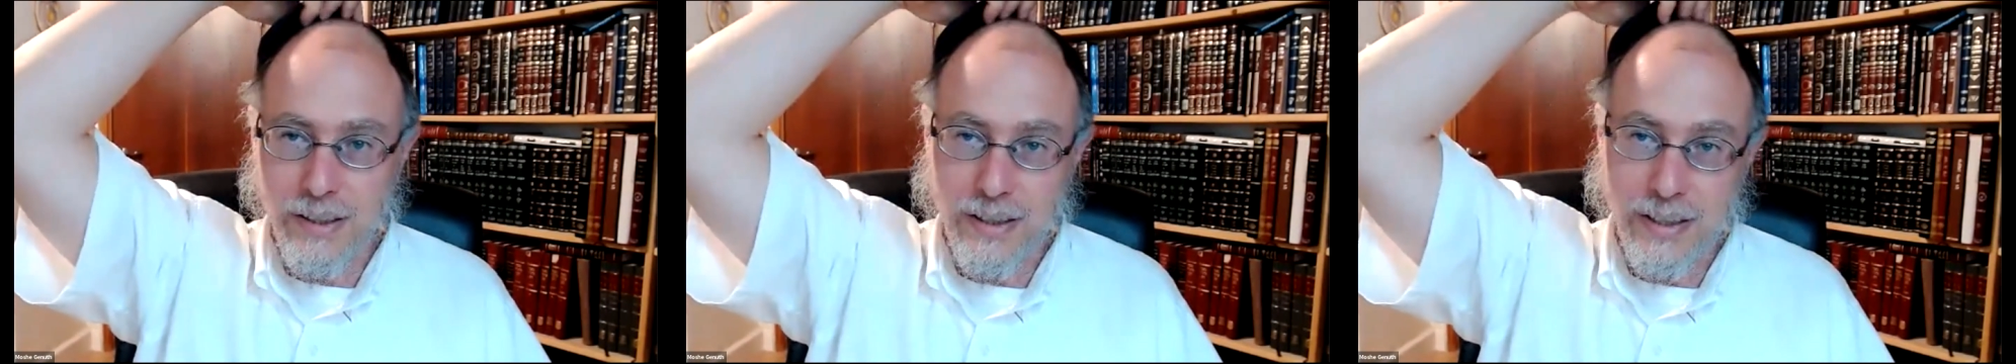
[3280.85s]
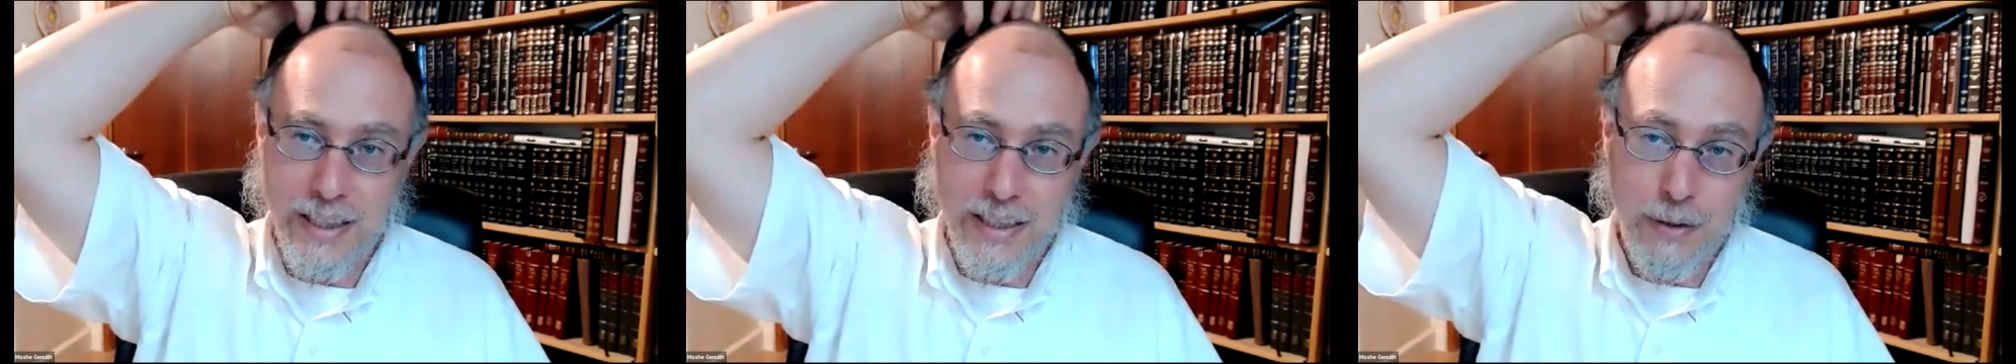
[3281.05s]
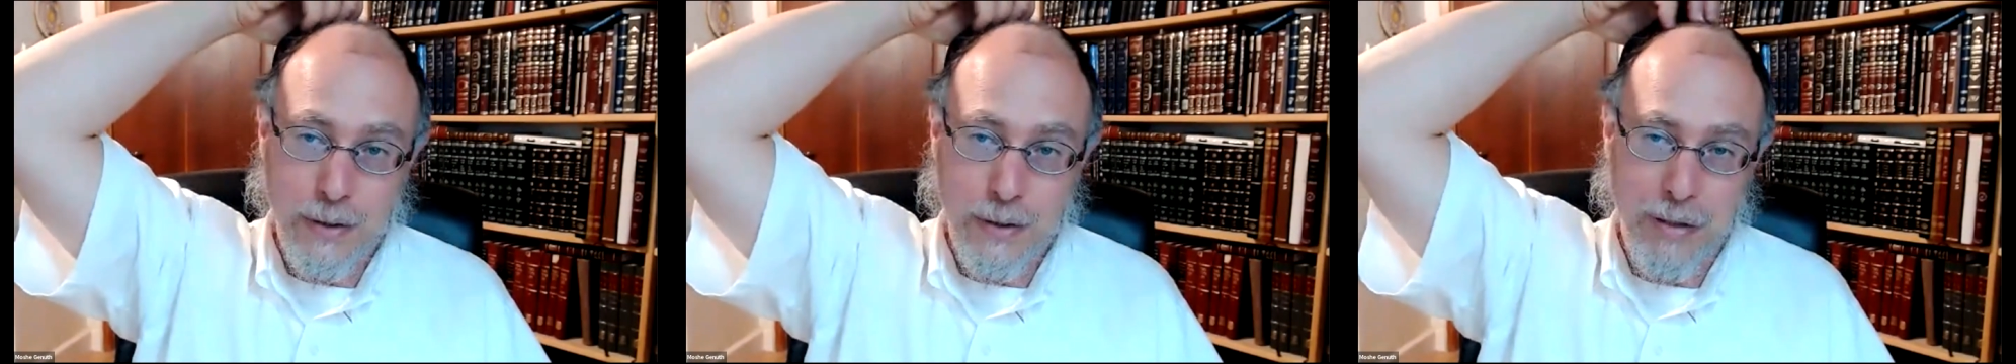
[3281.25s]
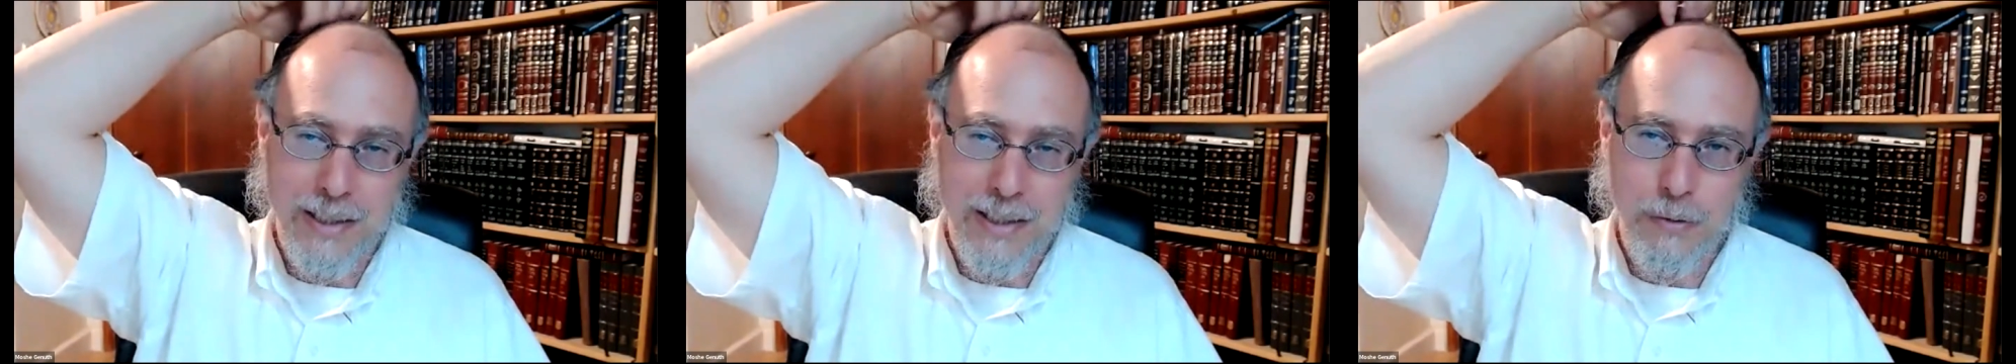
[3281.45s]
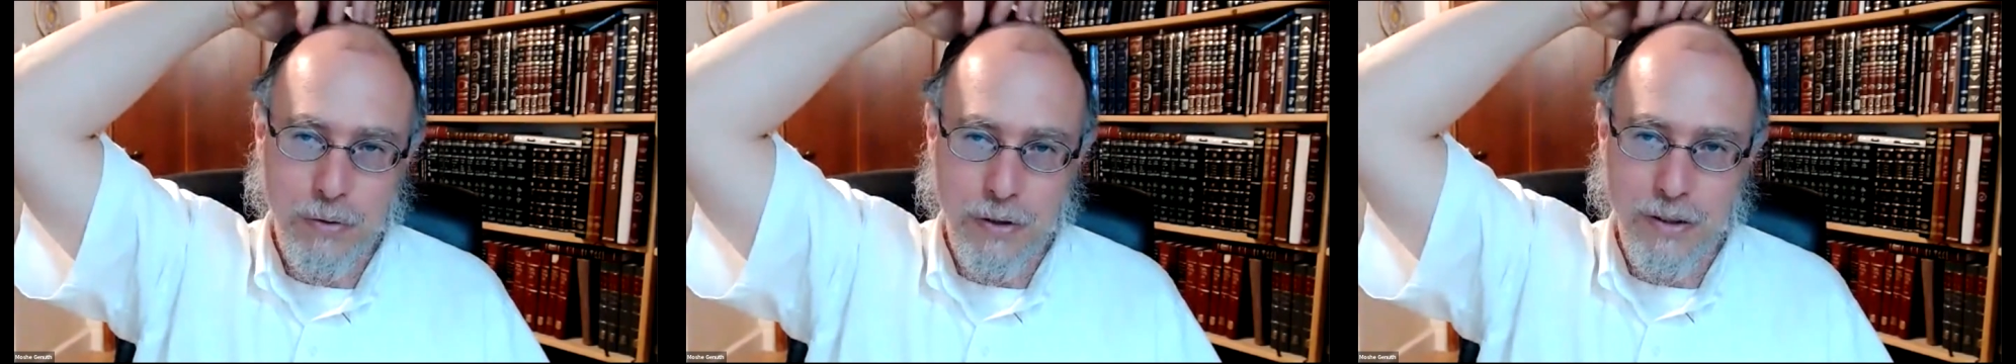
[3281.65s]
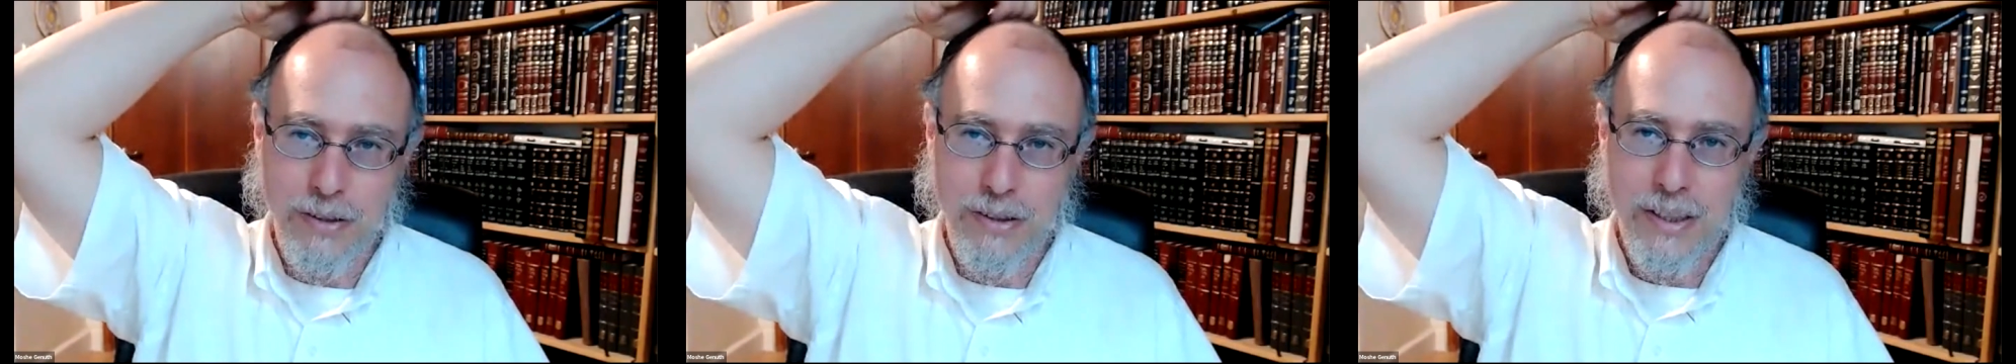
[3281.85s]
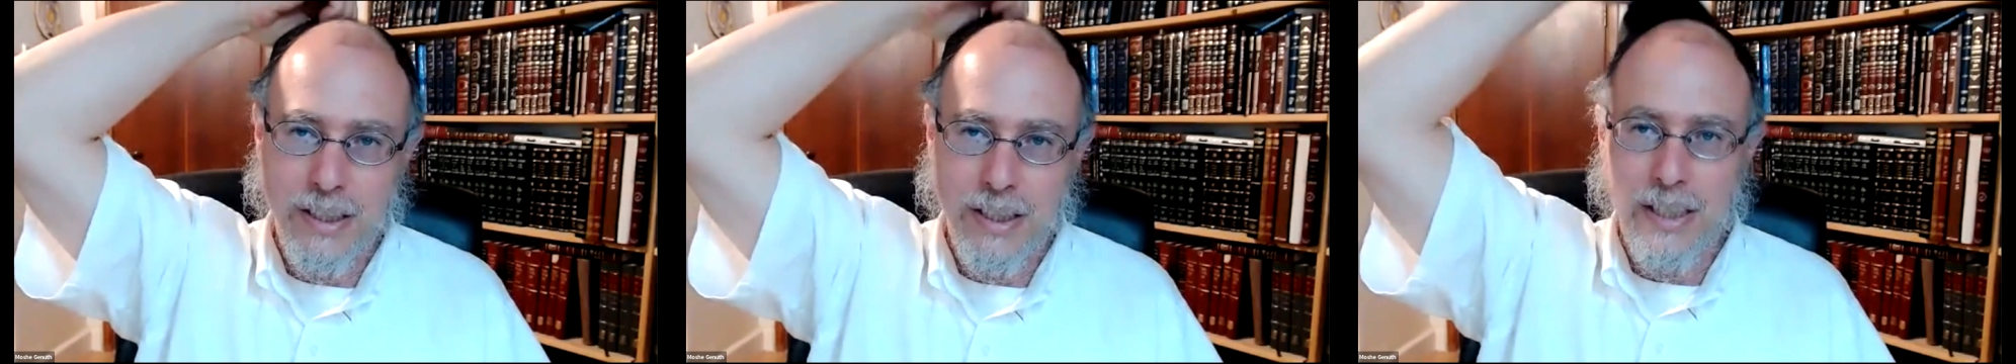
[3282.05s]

That's possible.